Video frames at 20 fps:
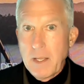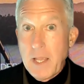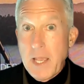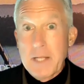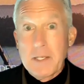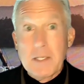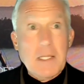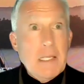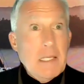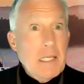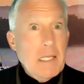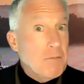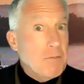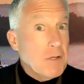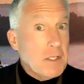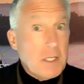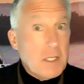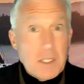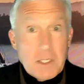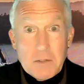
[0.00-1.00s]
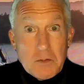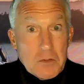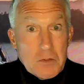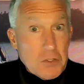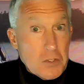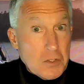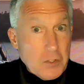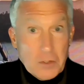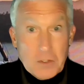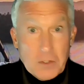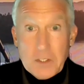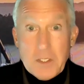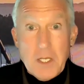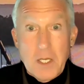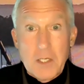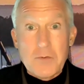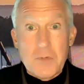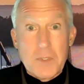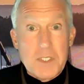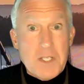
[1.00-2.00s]
And even in certain
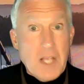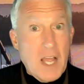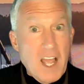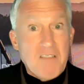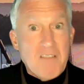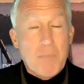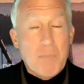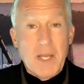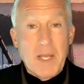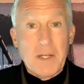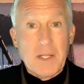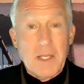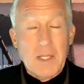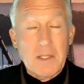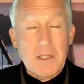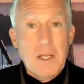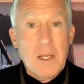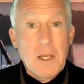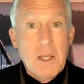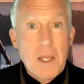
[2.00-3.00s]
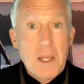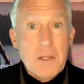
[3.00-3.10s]
countries I've been in,